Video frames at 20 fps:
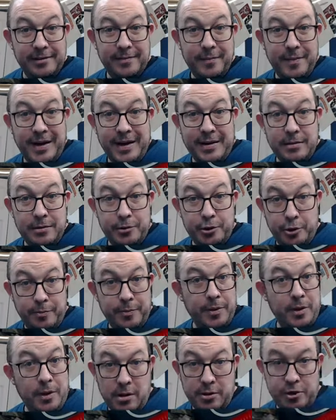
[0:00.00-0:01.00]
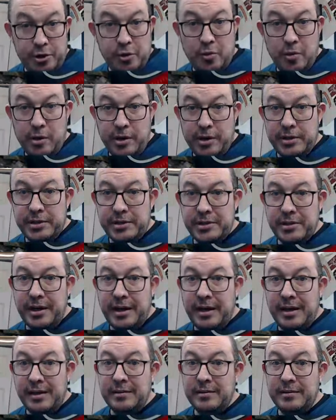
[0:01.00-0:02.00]
that should be our choice,
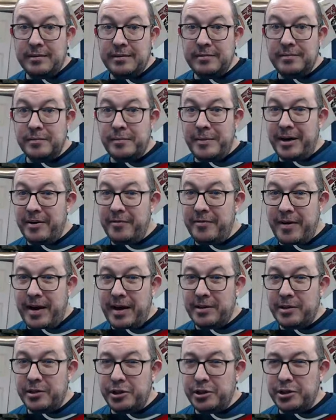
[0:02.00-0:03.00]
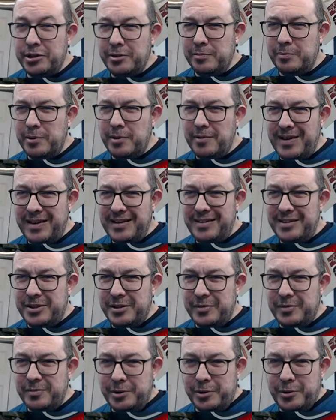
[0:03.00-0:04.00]
and manufacturers shouldn't prevent us
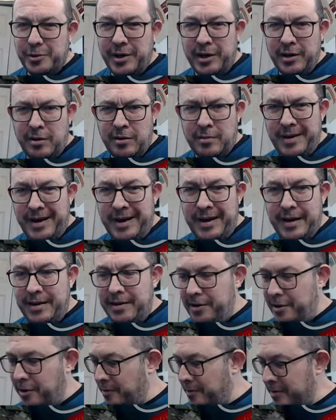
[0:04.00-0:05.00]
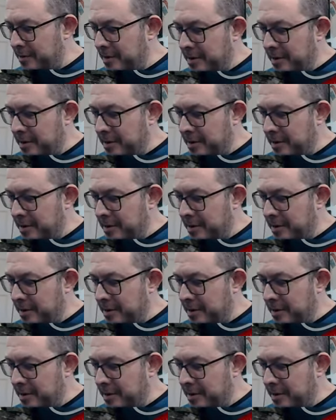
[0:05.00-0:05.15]
from doing it or make it, you know,